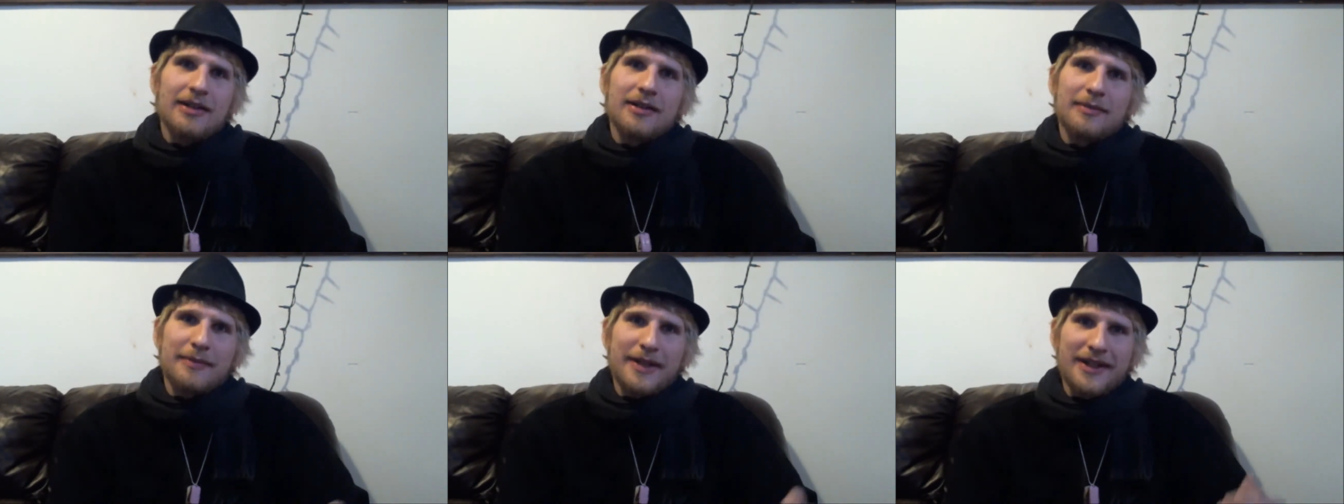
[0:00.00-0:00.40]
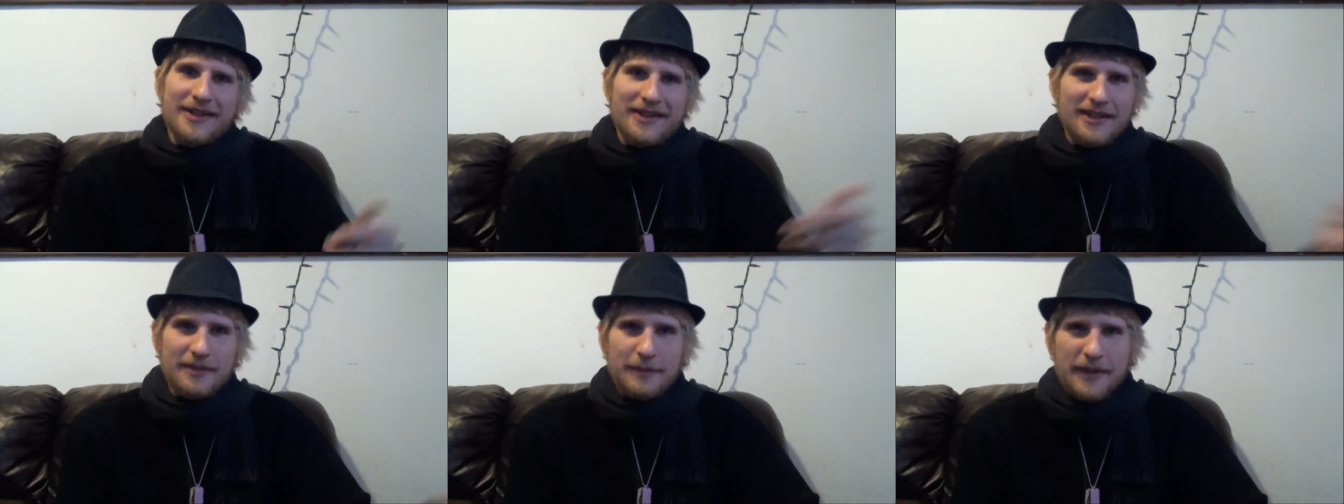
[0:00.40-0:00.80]
main
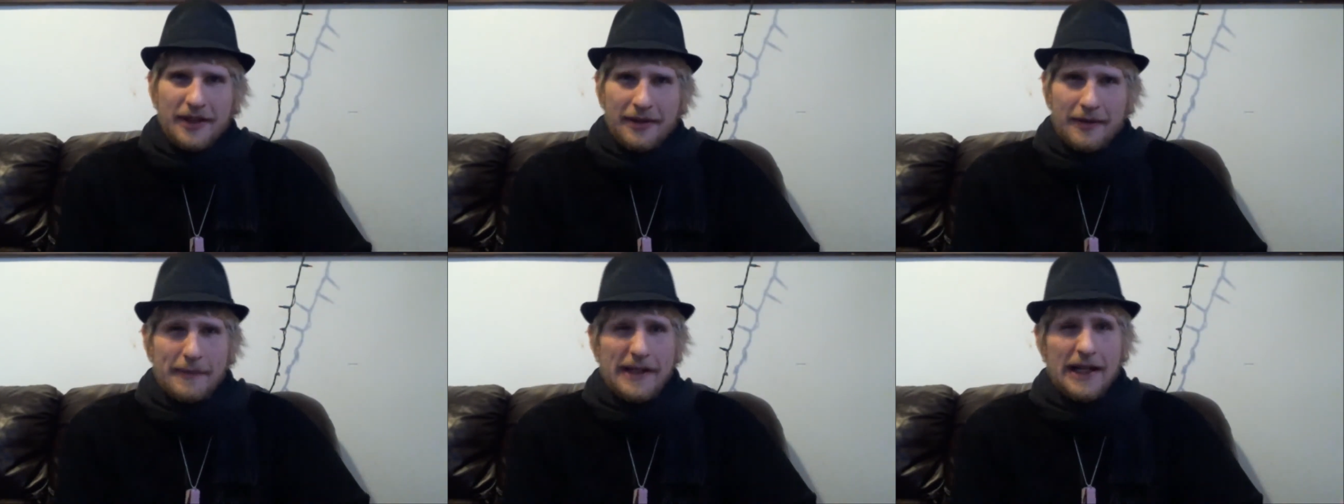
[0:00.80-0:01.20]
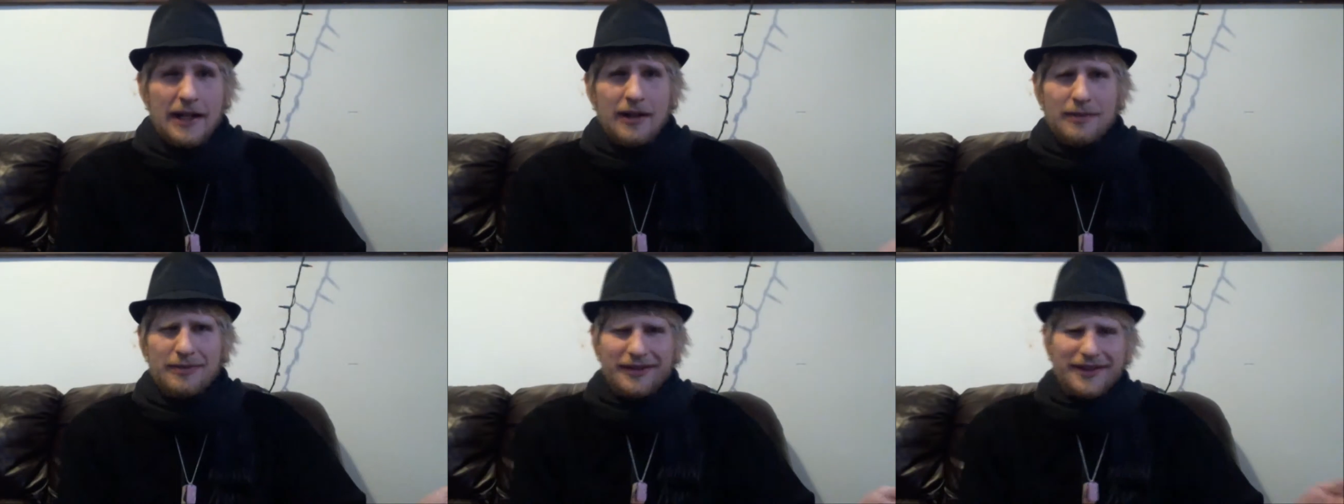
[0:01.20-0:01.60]
six become the
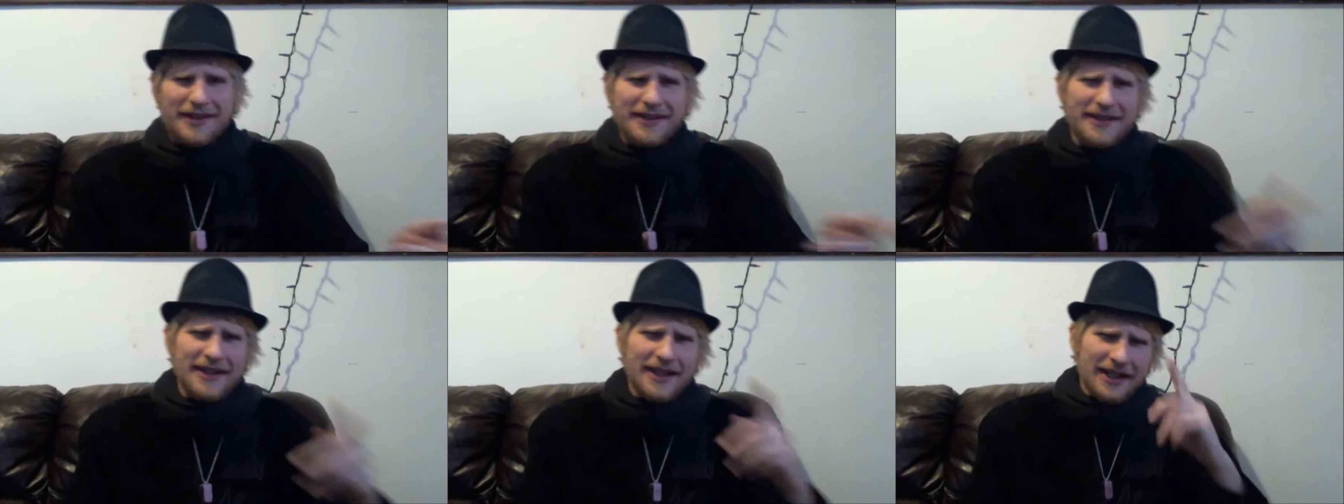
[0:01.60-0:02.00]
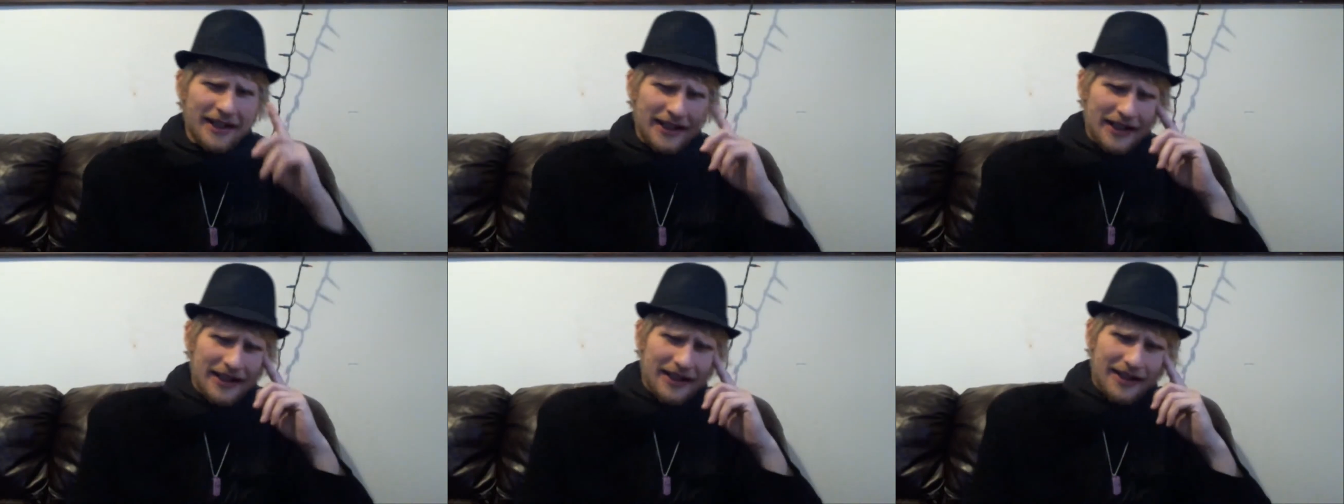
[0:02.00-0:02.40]
Power Ponies.
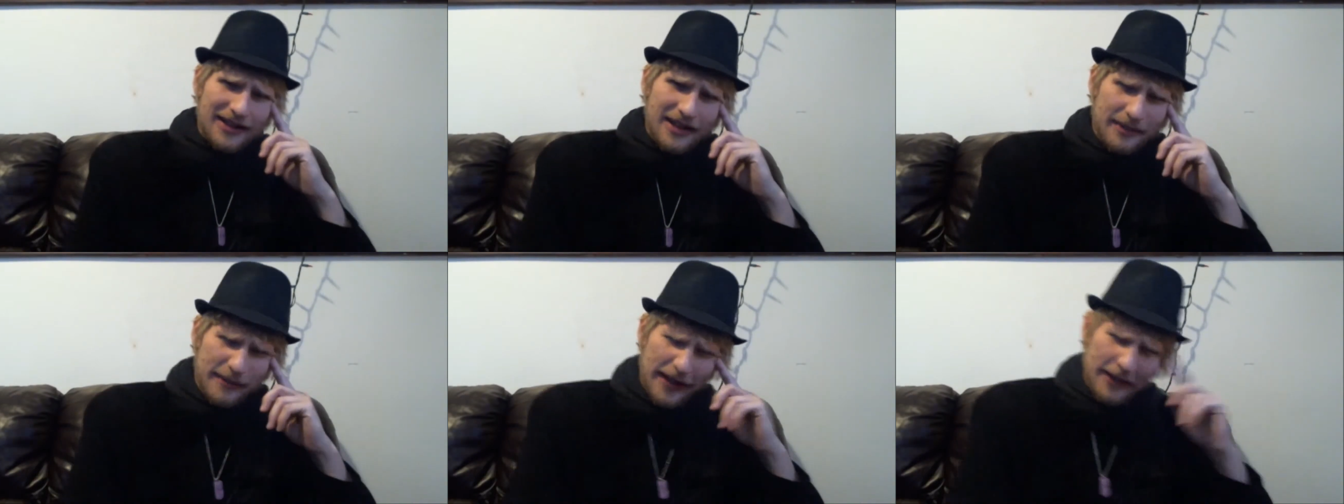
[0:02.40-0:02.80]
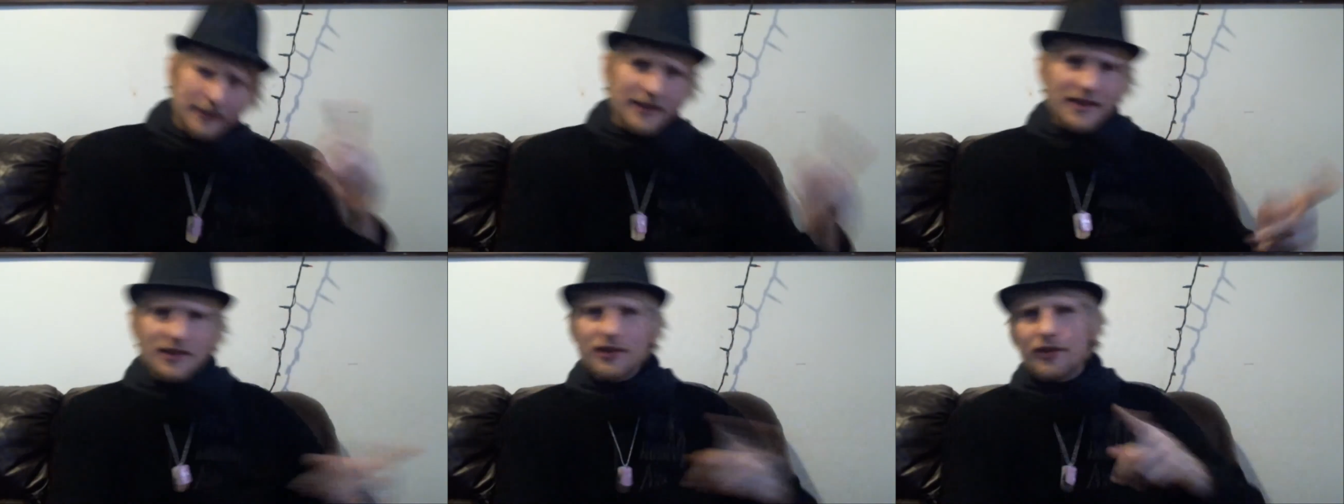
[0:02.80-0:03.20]
Now, my
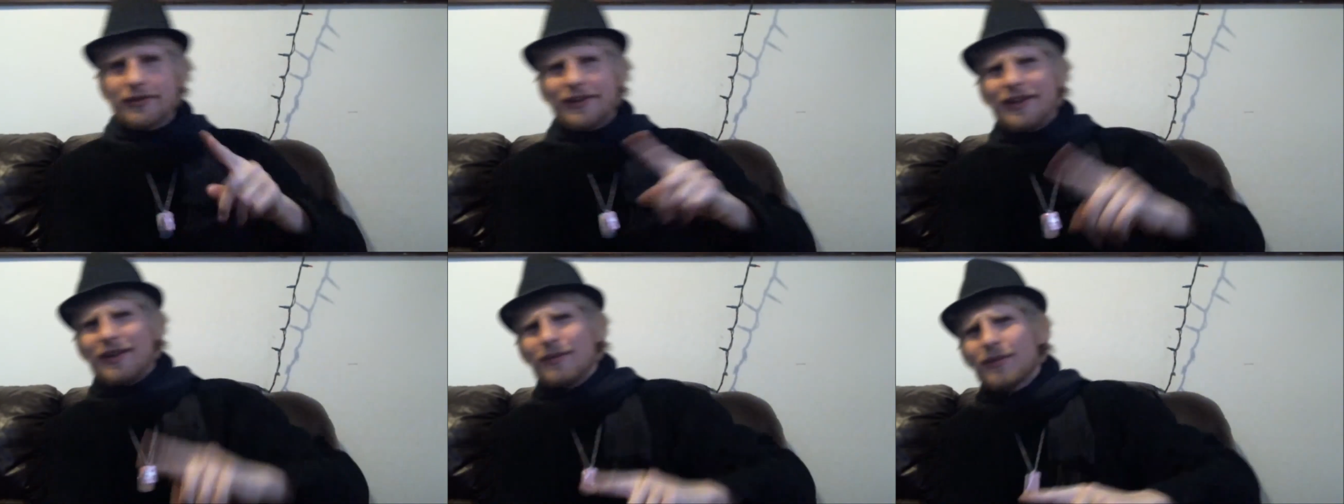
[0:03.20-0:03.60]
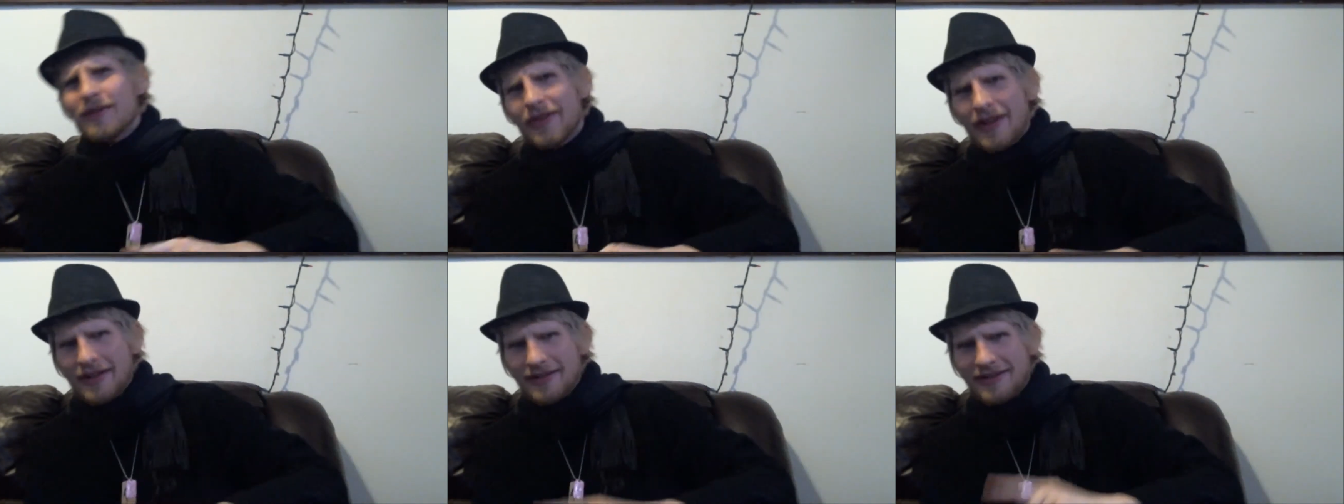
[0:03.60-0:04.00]
initial thought was
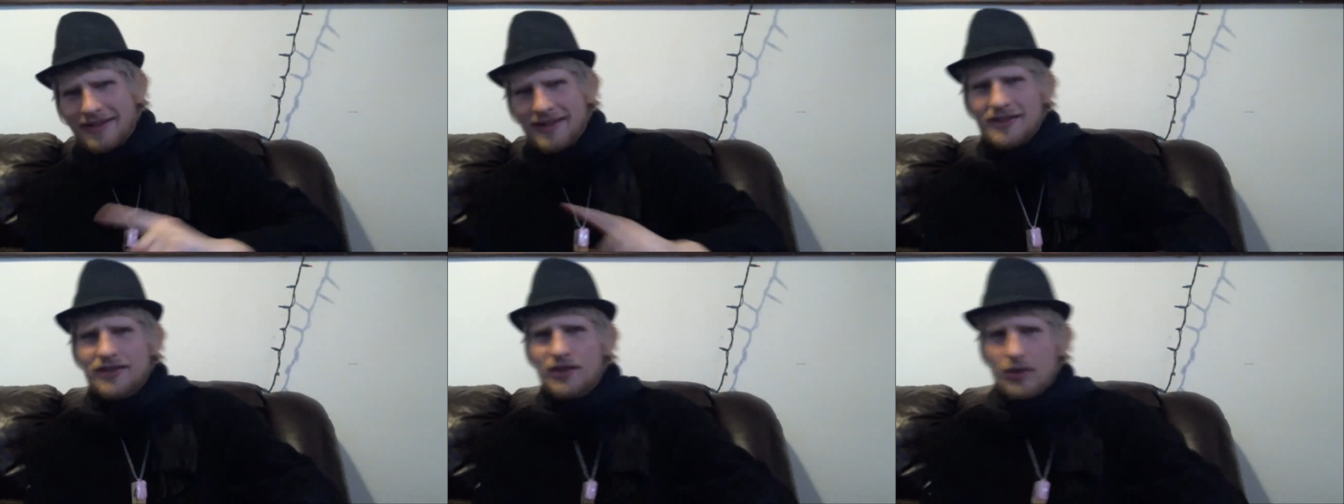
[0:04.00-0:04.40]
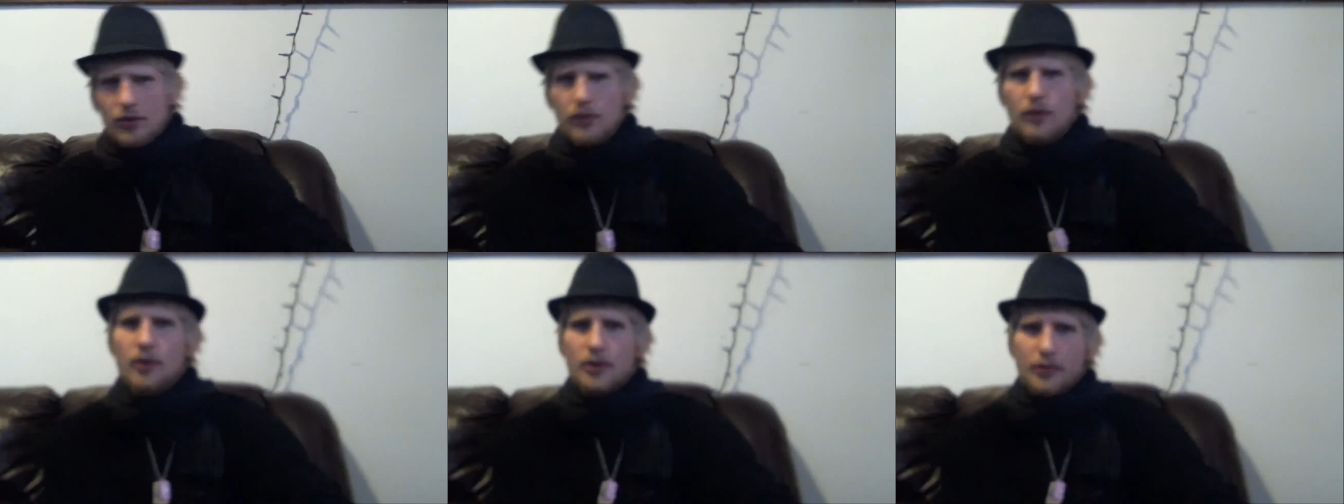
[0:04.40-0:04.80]
that
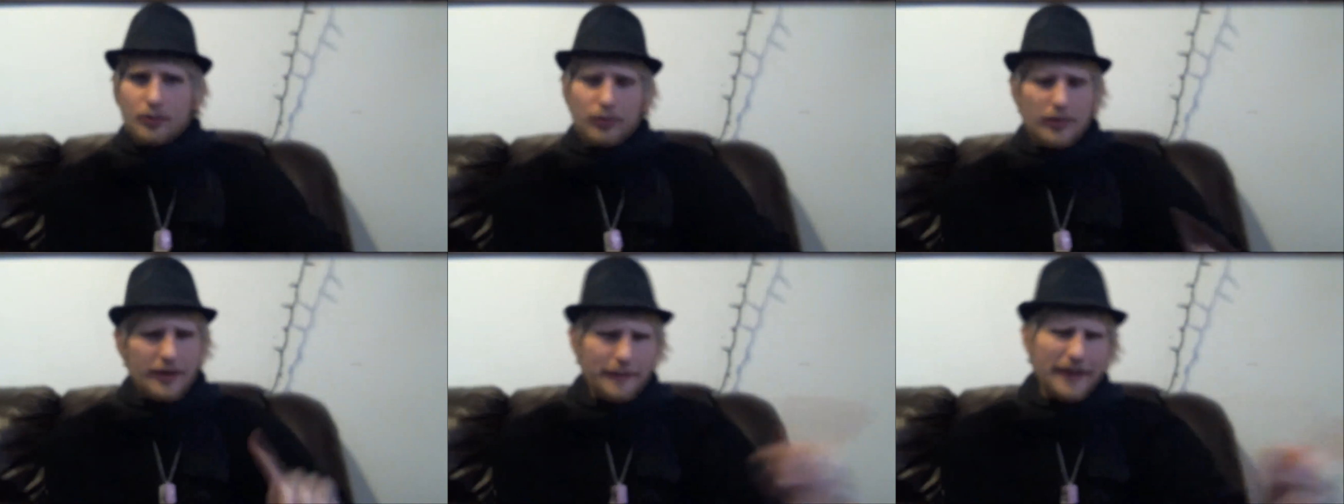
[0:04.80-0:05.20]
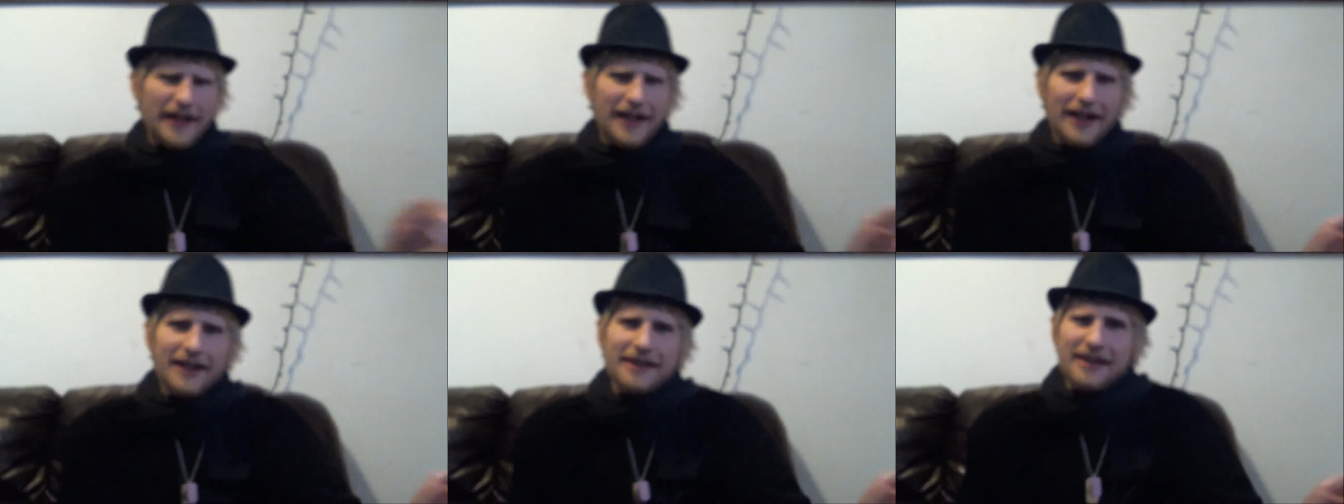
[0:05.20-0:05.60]
Discord was
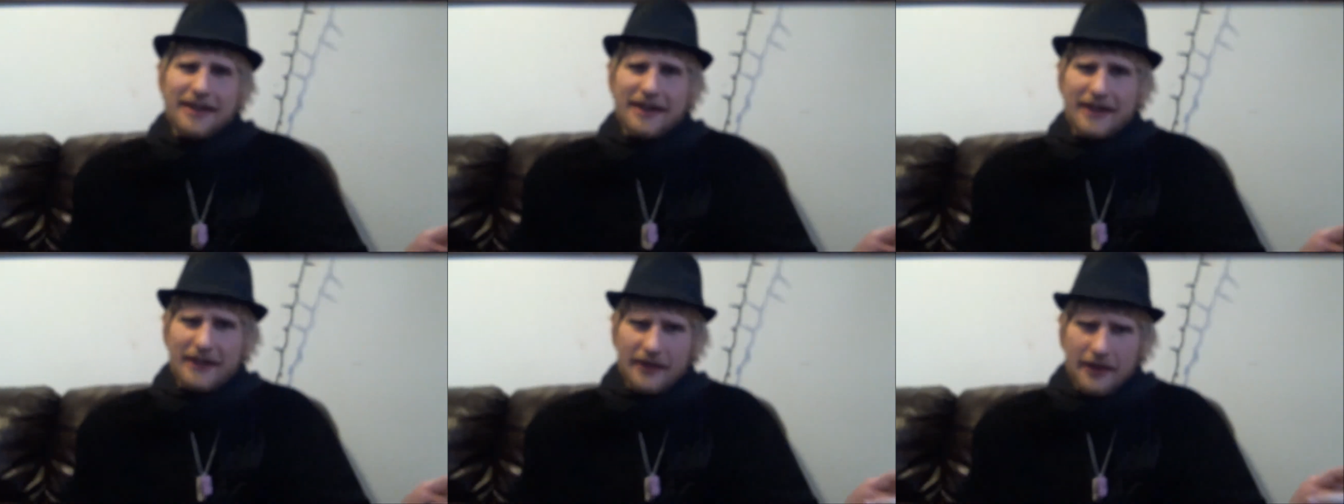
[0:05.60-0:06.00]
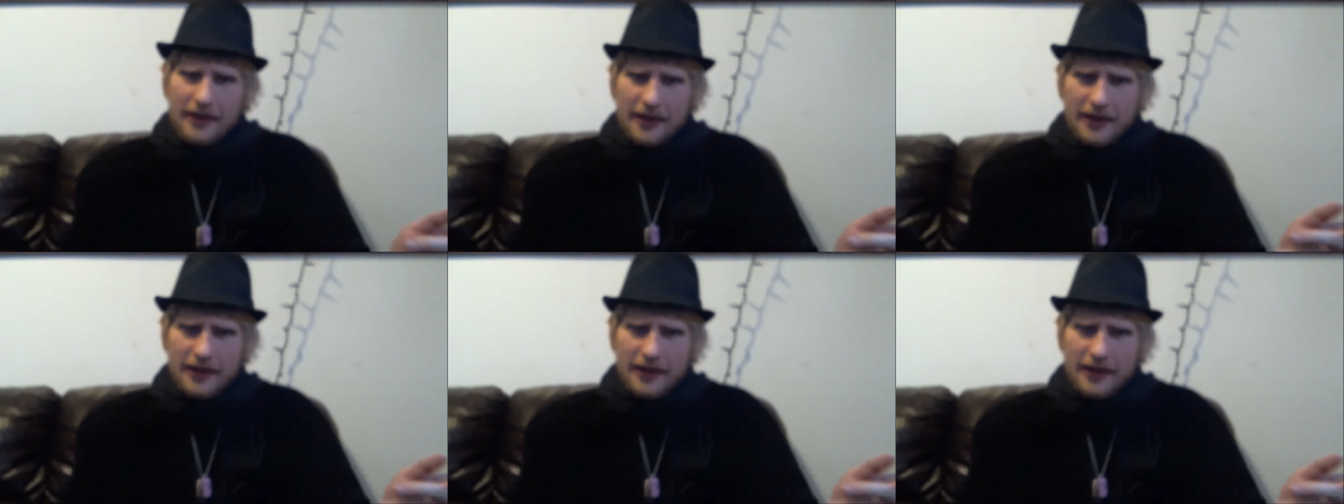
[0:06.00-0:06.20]
behind this,